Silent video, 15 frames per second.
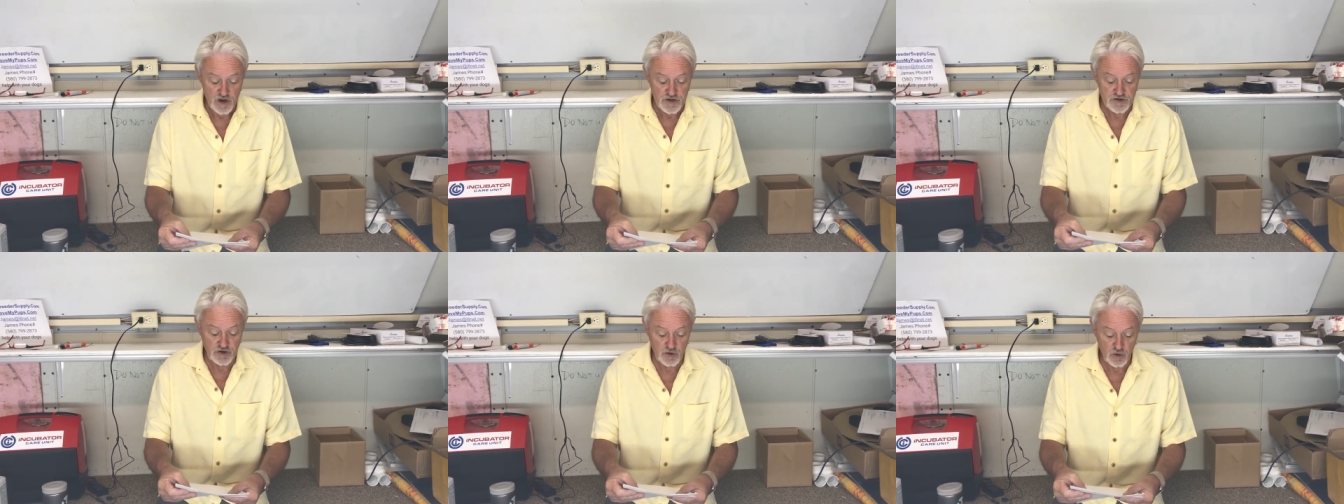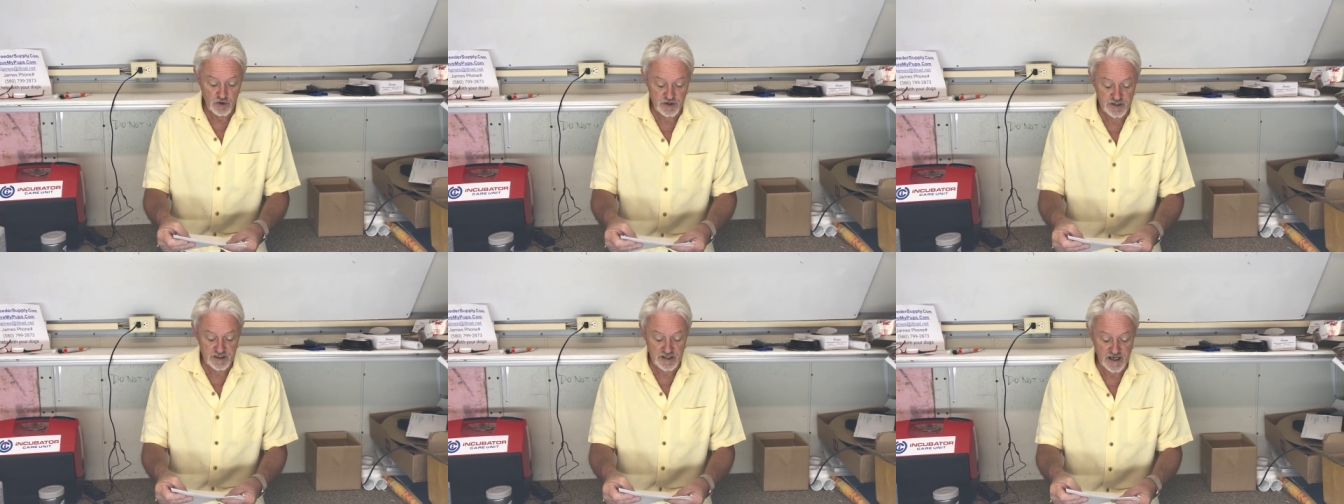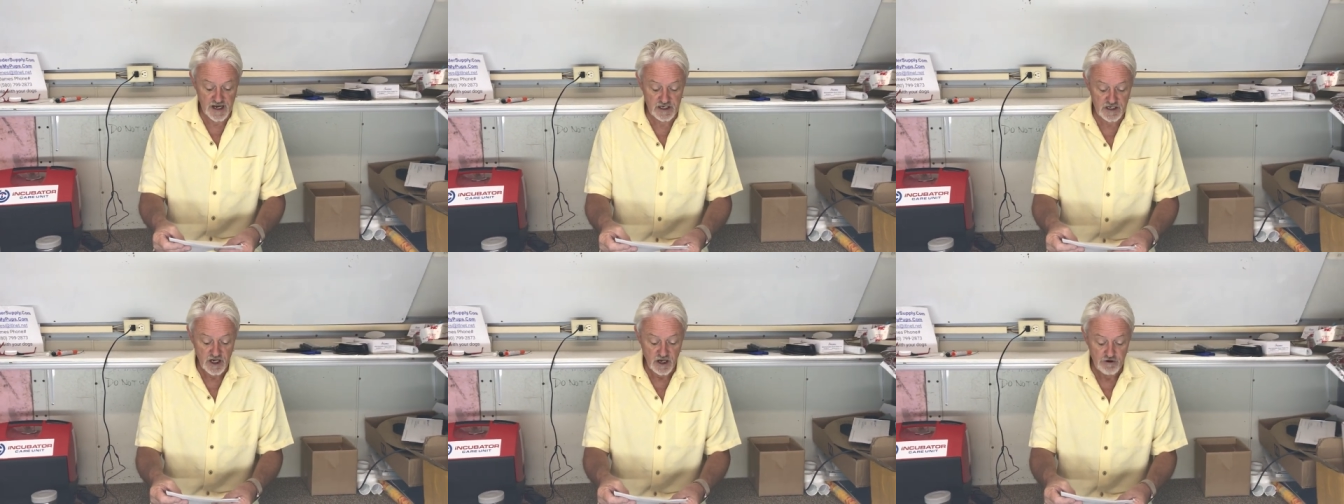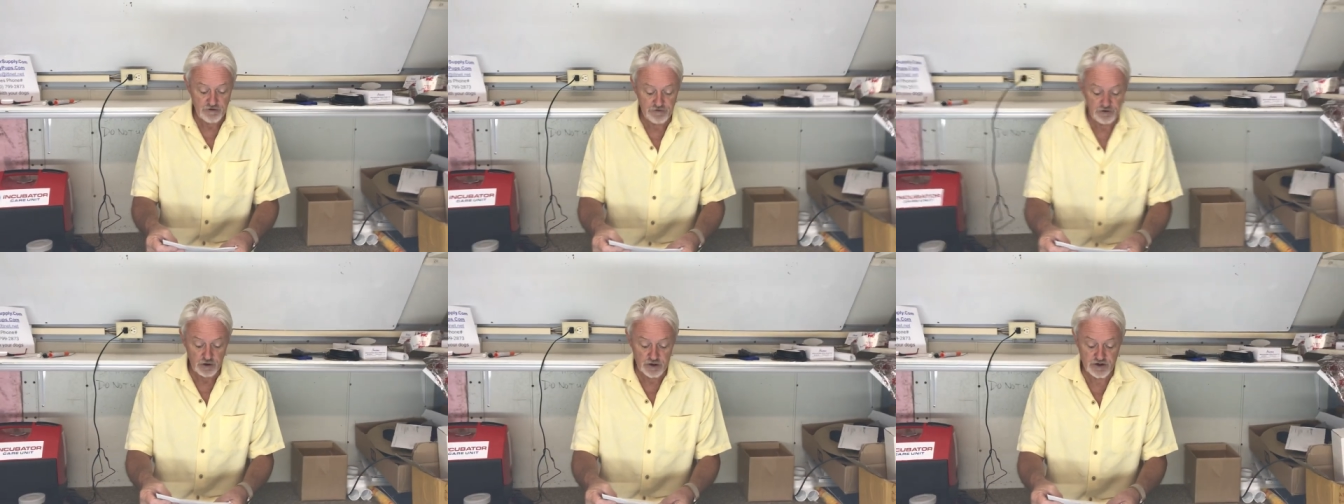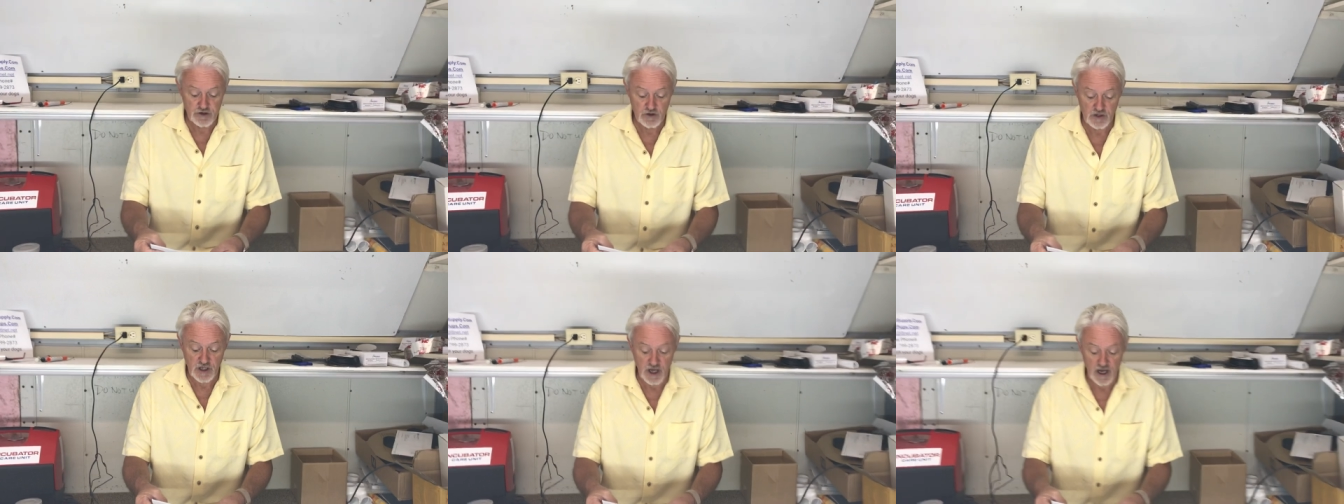So in order to get full
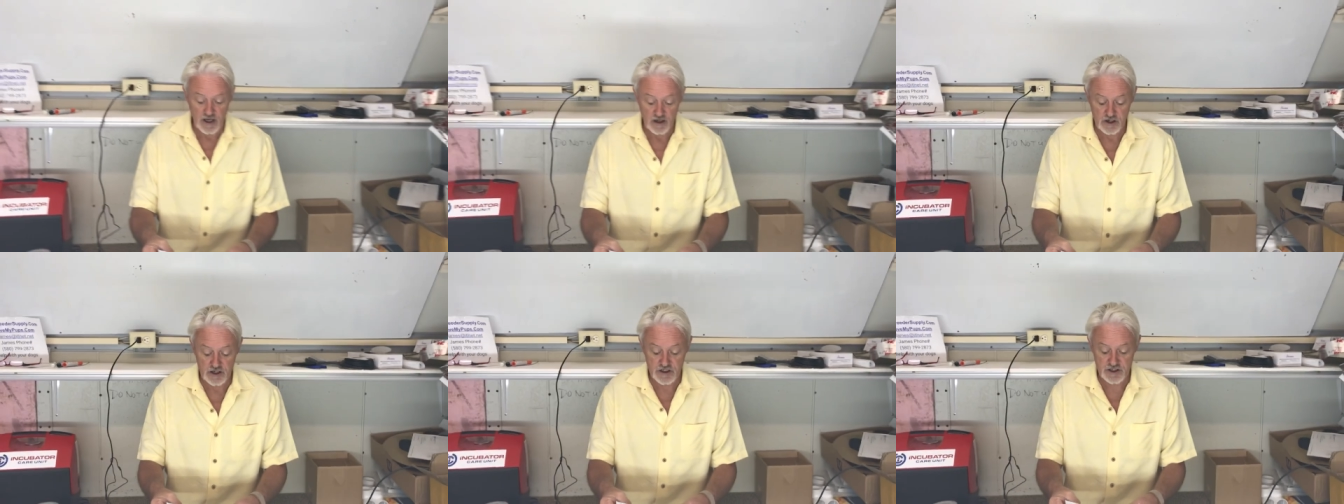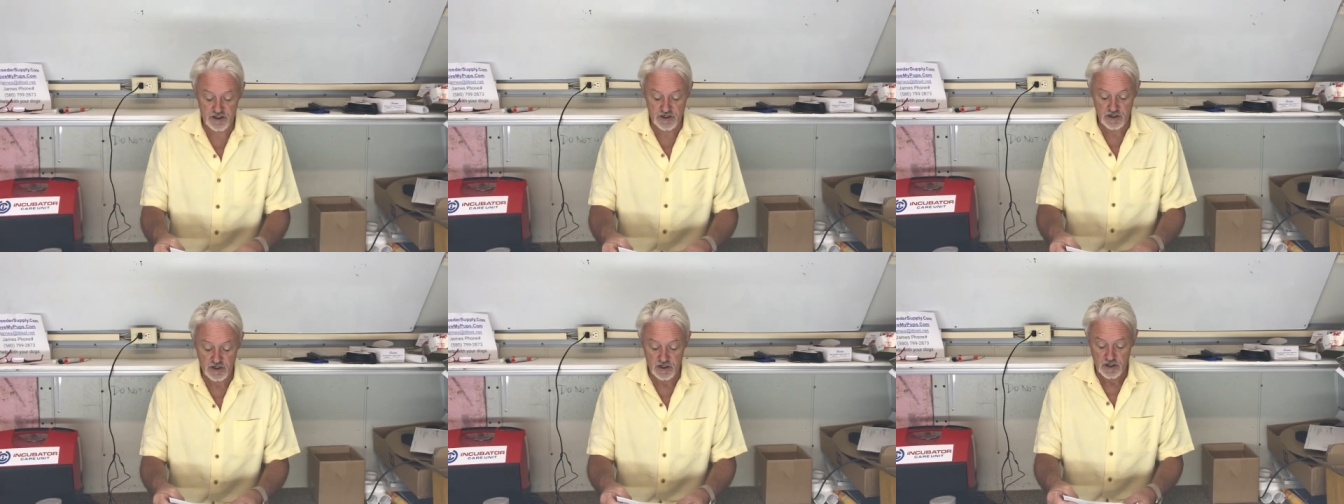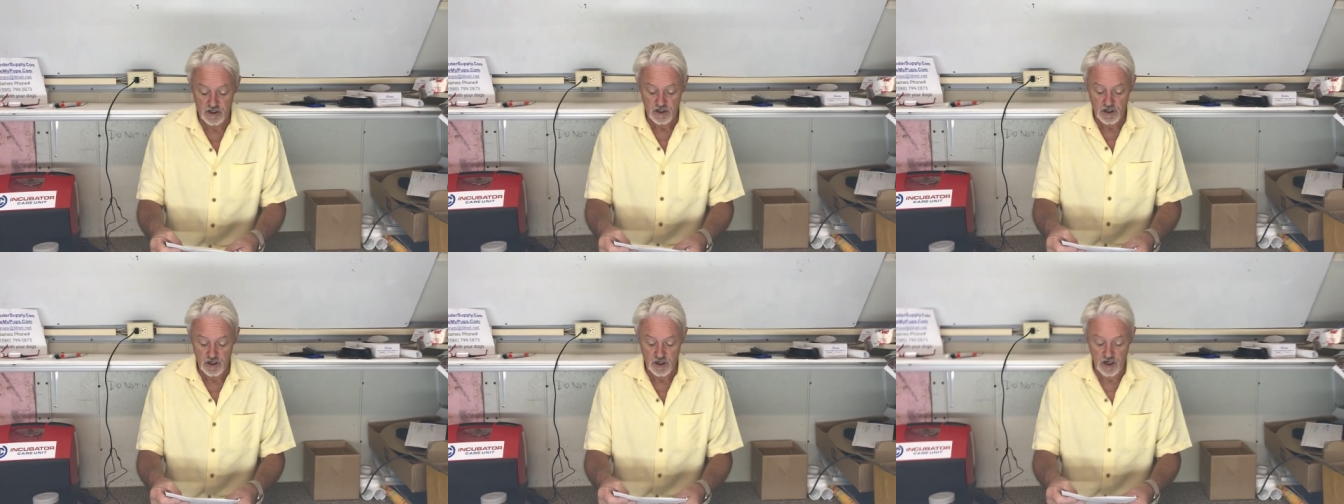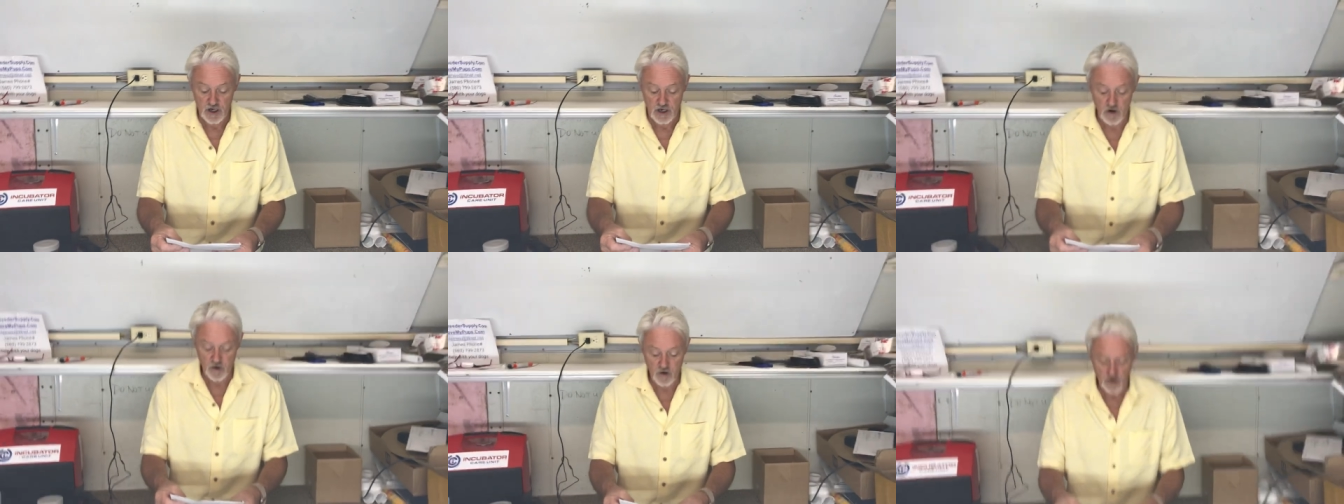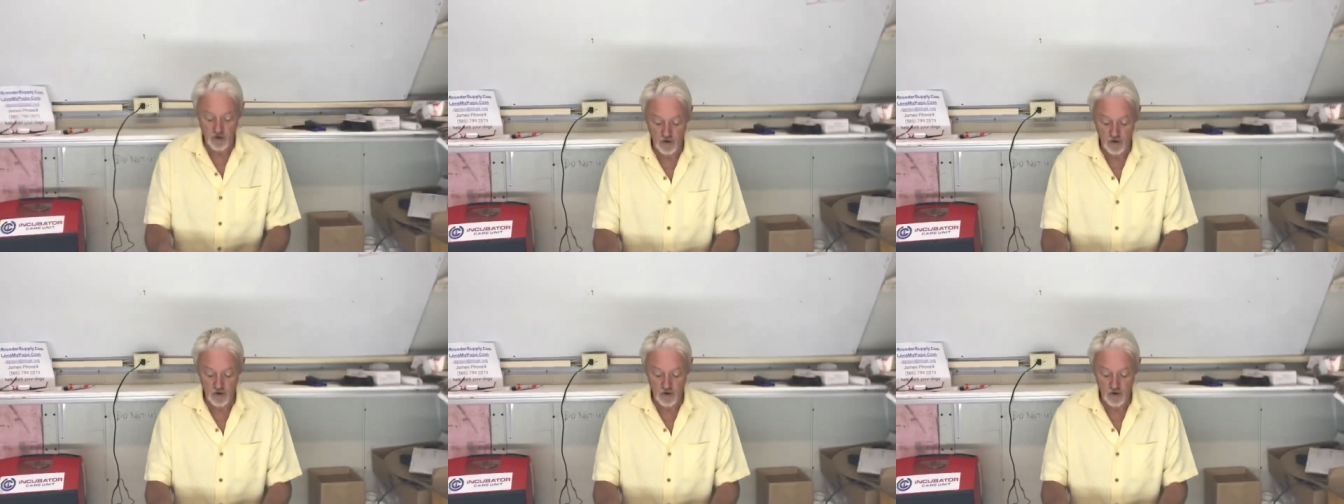suit lilacs, uh,